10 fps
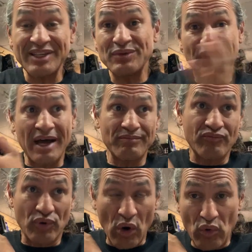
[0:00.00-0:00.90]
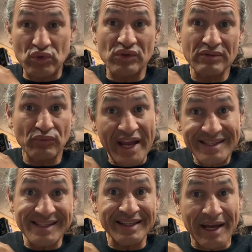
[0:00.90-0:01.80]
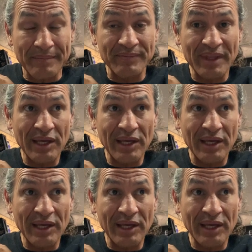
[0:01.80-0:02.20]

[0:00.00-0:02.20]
You've got pros racing them,